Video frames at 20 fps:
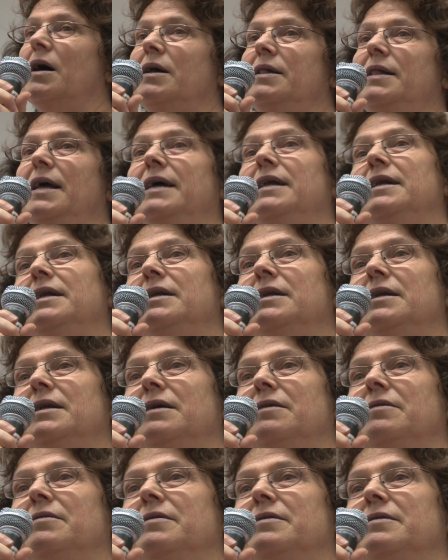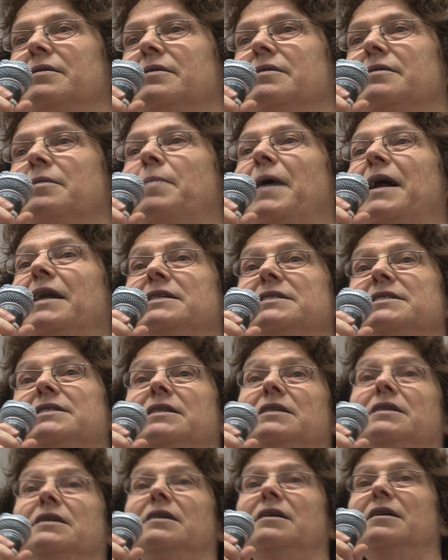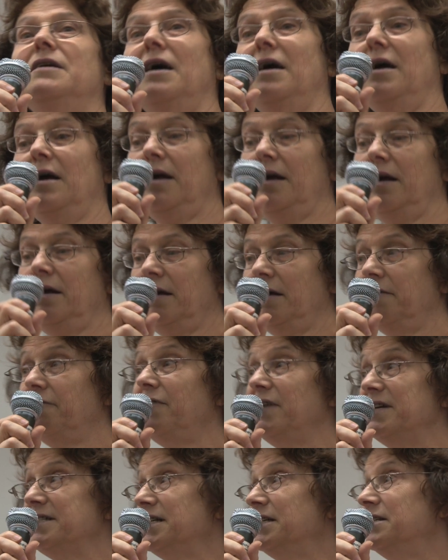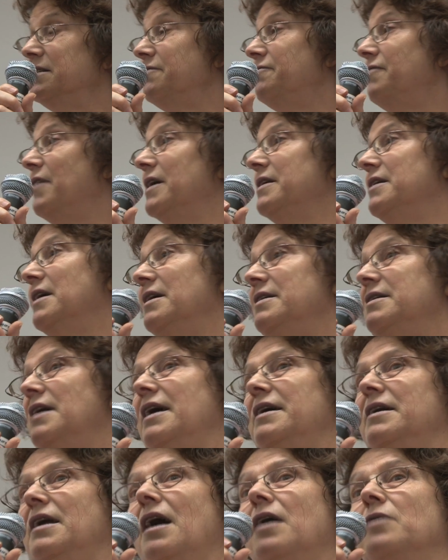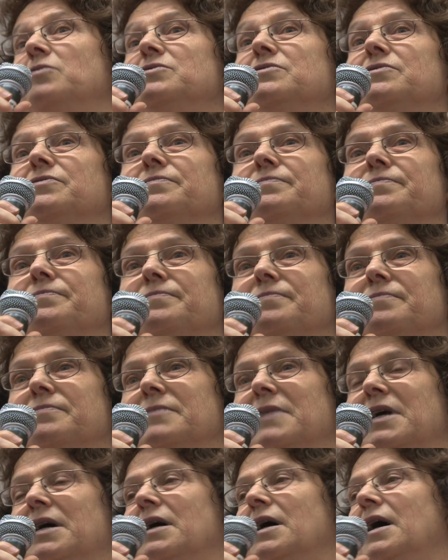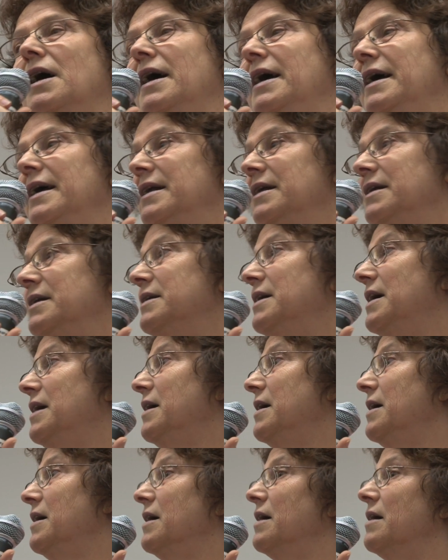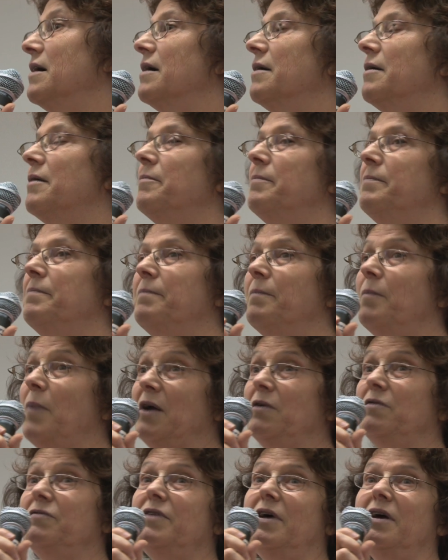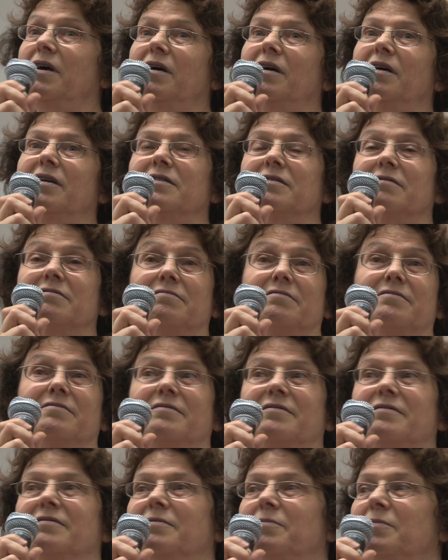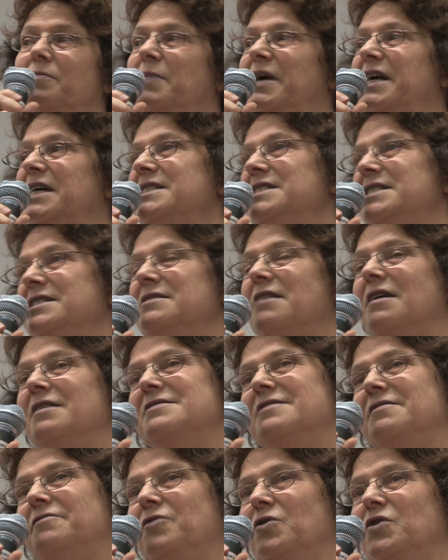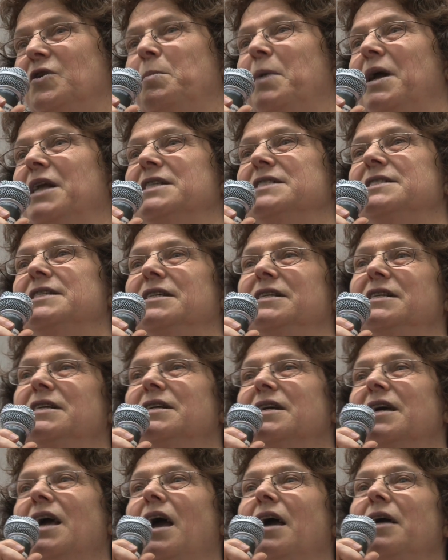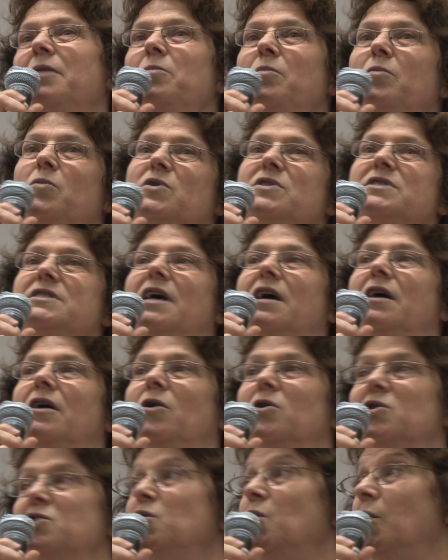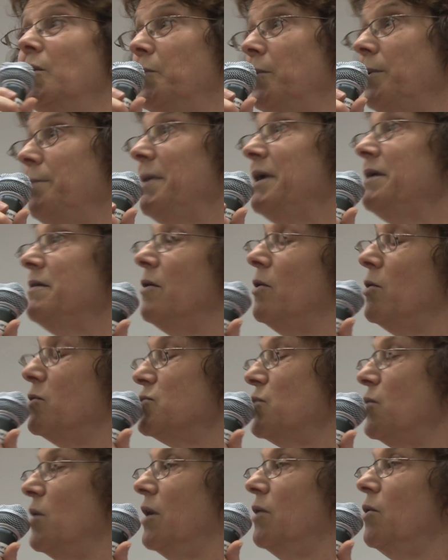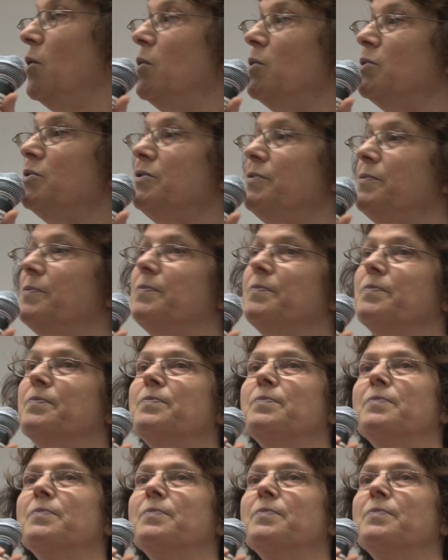then the Palestinian first Intifada died out, and one of the biggest disasters for the Palestinians came was the Oslo Agreement, Oslo Accord.